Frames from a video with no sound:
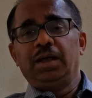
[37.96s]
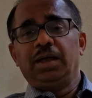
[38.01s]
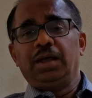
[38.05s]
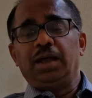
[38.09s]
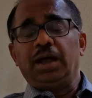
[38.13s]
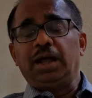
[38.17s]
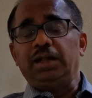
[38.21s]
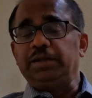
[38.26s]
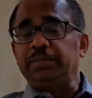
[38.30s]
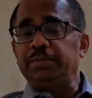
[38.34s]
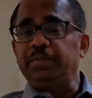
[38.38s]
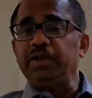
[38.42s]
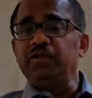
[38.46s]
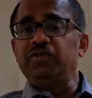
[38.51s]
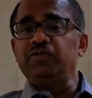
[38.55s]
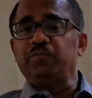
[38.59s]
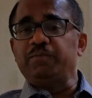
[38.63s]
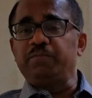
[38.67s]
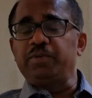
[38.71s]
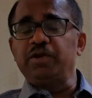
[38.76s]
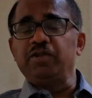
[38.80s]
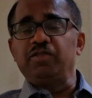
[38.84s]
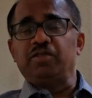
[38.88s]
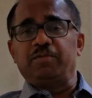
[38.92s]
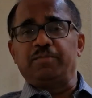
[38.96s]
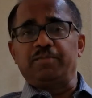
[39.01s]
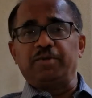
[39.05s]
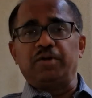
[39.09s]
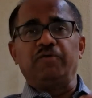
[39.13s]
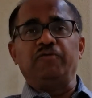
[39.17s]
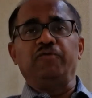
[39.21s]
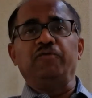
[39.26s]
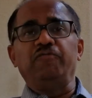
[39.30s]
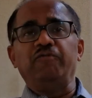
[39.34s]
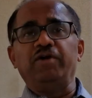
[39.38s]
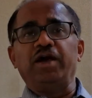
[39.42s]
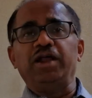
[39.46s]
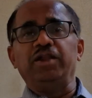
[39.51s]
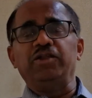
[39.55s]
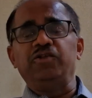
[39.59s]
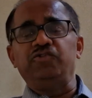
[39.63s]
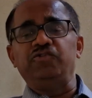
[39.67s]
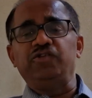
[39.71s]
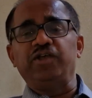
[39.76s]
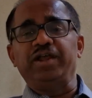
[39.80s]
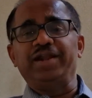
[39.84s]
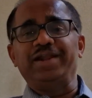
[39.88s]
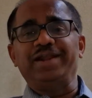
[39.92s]
And the basic principle of a value
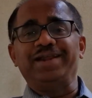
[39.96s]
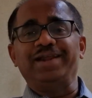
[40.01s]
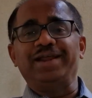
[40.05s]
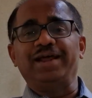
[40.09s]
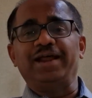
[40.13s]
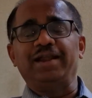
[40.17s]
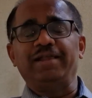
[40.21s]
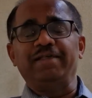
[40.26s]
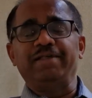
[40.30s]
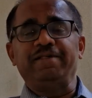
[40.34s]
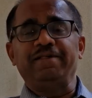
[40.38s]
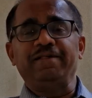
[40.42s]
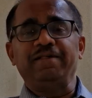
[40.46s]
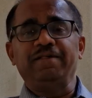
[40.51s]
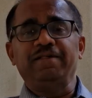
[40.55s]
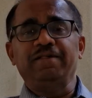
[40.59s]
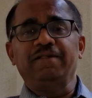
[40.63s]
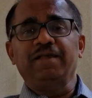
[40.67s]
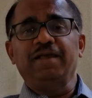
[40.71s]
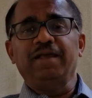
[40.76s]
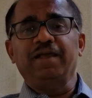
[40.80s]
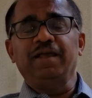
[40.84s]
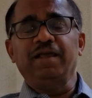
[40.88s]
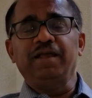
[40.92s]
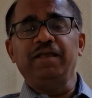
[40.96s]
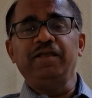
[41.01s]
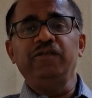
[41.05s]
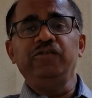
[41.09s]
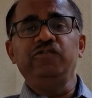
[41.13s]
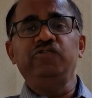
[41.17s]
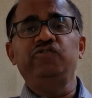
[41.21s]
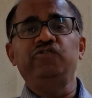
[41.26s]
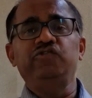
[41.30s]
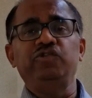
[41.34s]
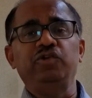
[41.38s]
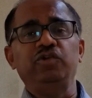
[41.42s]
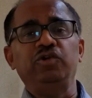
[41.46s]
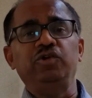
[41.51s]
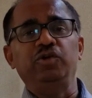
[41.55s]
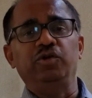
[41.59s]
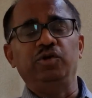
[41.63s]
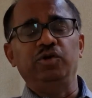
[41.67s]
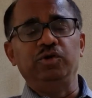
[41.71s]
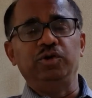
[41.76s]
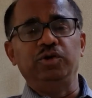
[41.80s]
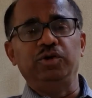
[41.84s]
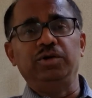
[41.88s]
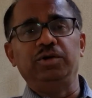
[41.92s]
chain analysis is to
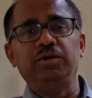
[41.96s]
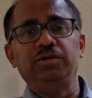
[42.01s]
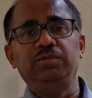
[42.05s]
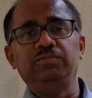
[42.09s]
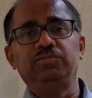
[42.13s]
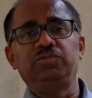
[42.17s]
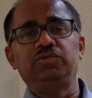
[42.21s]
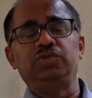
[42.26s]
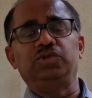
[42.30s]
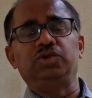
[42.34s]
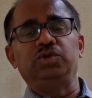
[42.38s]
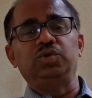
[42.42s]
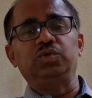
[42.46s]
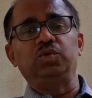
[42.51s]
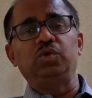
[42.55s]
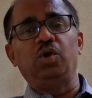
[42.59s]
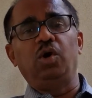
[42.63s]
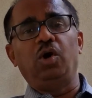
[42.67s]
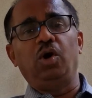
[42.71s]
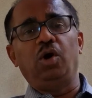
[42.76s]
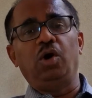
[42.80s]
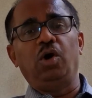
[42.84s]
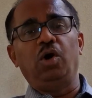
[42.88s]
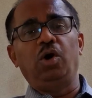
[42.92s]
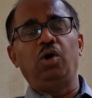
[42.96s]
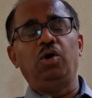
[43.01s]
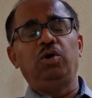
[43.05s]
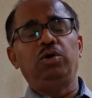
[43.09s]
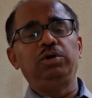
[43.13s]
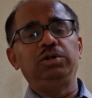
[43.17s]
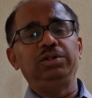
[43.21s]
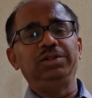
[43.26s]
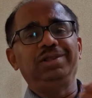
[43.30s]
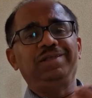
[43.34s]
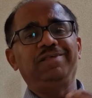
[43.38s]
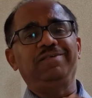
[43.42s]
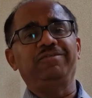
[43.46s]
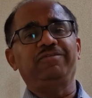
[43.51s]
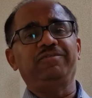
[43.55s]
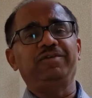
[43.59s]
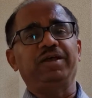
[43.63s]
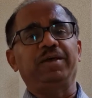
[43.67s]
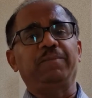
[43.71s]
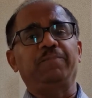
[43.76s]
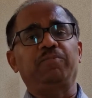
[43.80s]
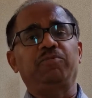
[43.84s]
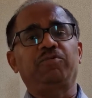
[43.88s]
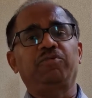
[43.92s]
look through all the
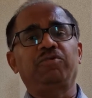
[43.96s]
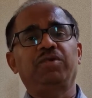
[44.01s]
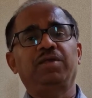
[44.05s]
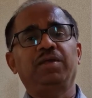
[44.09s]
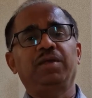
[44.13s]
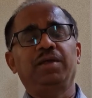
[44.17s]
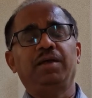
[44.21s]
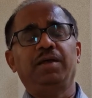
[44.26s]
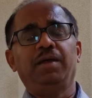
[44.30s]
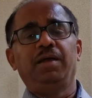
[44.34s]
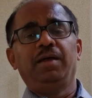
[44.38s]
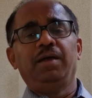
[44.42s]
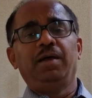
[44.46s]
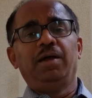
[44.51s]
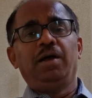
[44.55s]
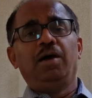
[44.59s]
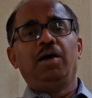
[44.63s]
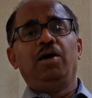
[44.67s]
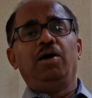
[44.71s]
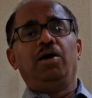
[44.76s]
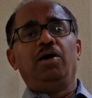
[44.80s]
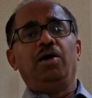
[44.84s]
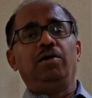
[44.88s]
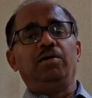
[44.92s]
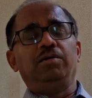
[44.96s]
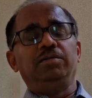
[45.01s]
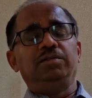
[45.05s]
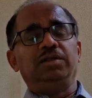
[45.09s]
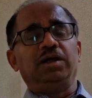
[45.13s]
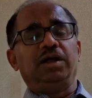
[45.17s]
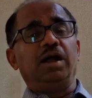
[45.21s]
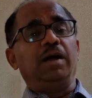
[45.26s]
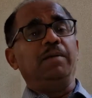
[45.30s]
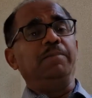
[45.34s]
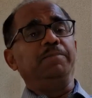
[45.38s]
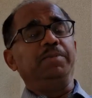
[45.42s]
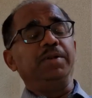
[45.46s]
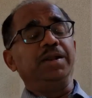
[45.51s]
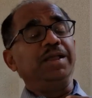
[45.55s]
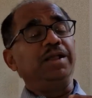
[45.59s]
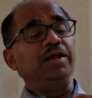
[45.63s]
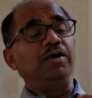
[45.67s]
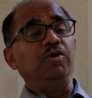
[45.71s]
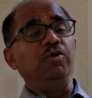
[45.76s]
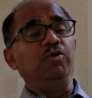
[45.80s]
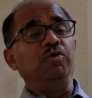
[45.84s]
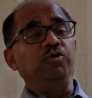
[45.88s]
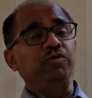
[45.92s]
steps the company
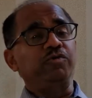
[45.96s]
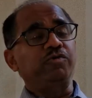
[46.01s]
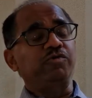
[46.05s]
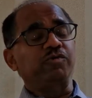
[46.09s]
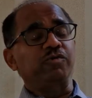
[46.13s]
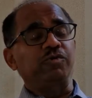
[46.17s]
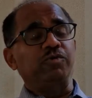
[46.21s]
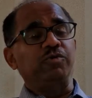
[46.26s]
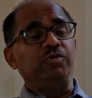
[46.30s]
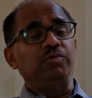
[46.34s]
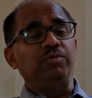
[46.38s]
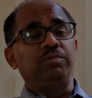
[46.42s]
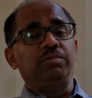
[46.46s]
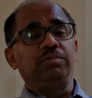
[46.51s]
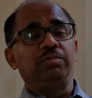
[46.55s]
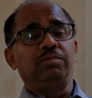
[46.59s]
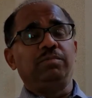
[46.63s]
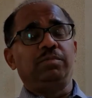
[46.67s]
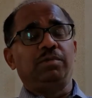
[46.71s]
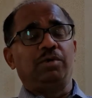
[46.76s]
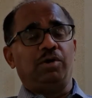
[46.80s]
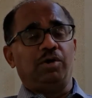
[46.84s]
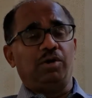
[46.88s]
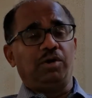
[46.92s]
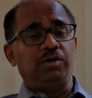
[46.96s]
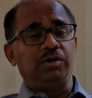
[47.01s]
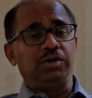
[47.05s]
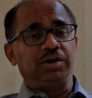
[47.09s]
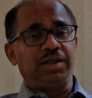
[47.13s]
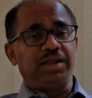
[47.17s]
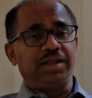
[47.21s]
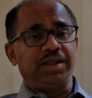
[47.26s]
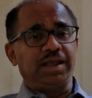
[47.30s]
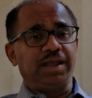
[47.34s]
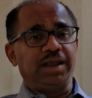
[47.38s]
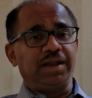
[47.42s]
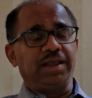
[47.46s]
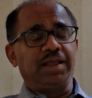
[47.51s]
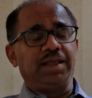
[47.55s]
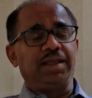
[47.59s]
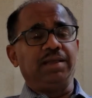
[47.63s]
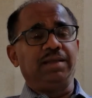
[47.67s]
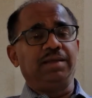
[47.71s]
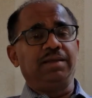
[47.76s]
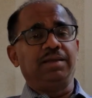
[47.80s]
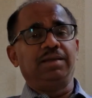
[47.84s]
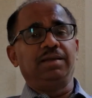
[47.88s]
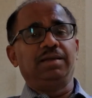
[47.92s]
goes through on getting
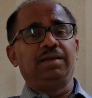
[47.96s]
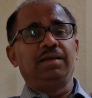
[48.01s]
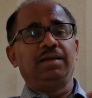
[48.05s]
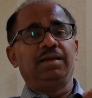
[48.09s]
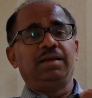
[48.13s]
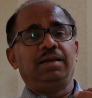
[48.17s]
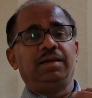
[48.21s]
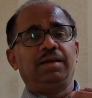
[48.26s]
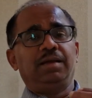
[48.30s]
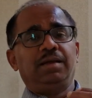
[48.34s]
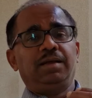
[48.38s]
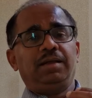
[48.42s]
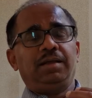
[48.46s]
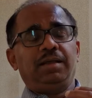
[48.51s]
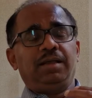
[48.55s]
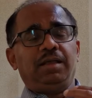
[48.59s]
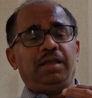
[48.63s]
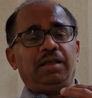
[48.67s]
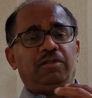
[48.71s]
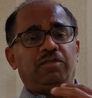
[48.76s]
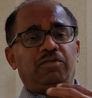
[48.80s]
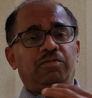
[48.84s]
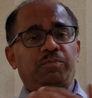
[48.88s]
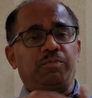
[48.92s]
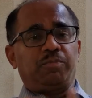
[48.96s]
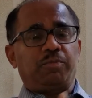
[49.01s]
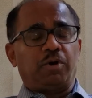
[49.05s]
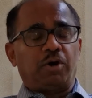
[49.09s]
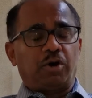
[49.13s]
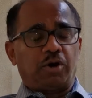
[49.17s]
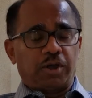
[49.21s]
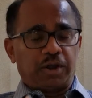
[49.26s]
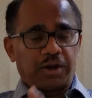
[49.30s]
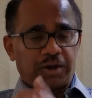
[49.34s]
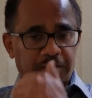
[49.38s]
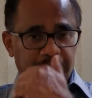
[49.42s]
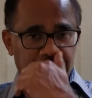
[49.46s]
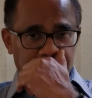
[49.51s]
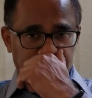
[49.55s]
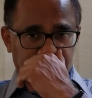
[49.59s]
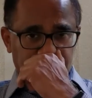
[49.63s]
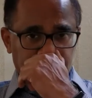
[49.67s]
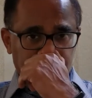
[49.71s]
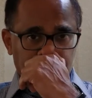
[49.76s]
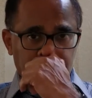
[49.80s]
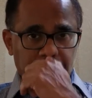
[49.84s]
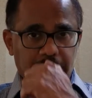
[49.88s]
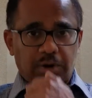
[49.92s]
its product
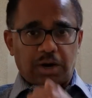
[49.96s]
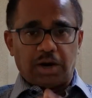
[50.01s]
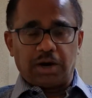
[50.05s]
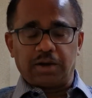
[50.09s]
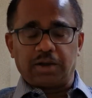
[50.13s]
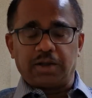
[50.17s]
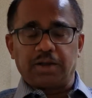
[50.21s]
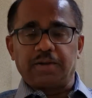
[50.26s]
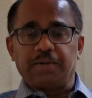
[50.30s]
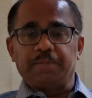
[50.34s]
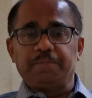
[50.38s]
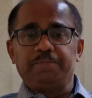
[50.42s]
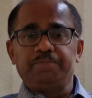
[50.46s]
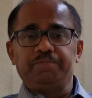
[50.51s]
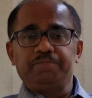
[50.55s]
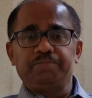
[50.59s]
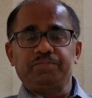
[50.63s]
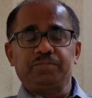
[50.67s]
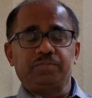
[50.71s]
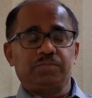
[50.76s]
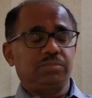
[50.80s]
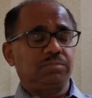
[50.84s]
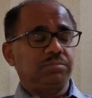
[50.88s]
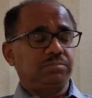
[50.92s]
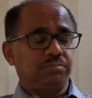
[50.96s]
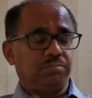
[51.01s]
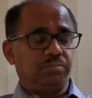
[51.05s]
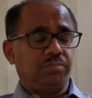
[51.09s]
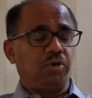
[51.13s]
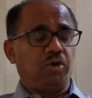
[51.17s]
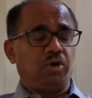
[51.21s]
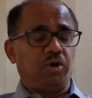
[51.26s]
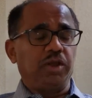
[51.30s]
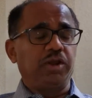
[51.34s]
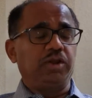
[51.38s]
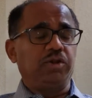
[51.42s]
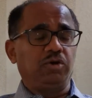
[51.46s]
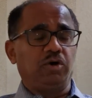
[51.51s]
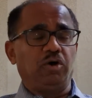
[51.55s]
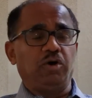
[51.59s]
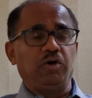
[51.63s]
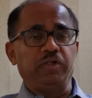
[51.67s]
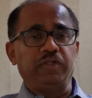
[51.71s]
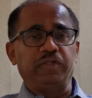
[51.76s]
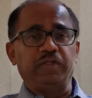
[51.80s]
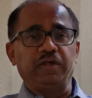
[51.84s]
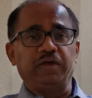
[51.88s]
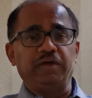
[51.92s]
to the market, product or
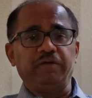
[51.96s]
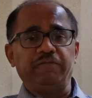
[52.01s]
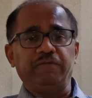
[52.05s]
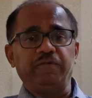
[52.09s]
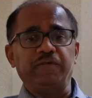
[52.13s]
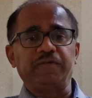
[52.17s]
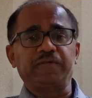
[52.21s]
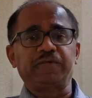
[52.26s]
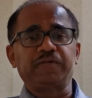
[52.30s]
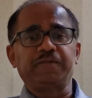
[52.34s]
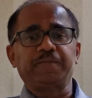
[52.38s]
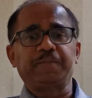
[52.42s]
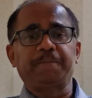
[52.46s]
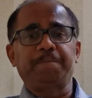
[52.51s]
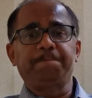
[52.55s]
service.